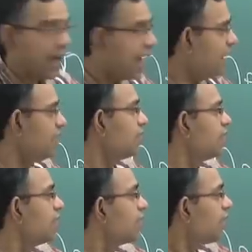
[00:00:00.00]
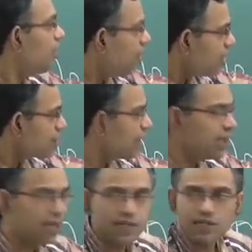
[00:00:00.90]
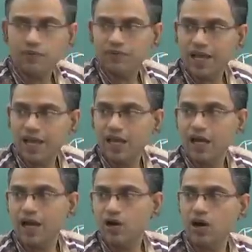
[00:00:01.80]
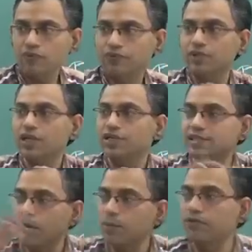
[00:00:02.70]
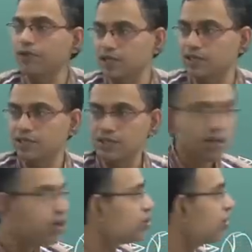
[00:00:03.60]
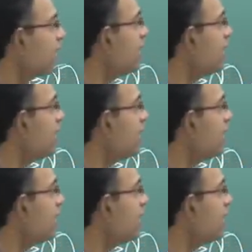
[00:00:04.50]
and also increase of L are of same effect. So the